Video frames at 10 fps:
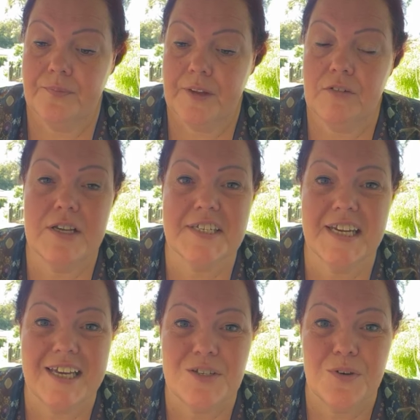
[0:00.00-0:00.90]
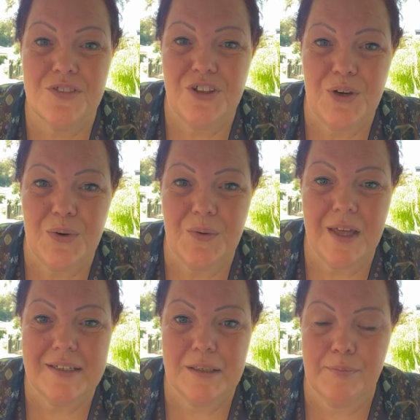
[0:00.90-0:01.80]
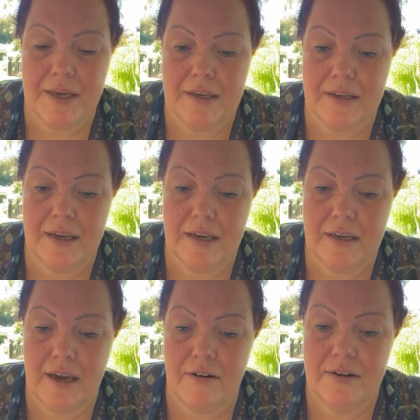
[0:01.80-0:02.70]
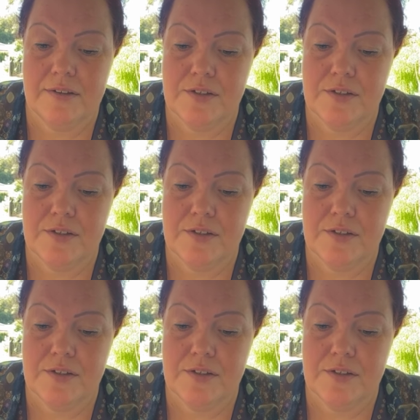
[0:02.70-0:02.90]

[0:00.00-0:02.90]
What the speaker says: resonates with you a little bit, Karen.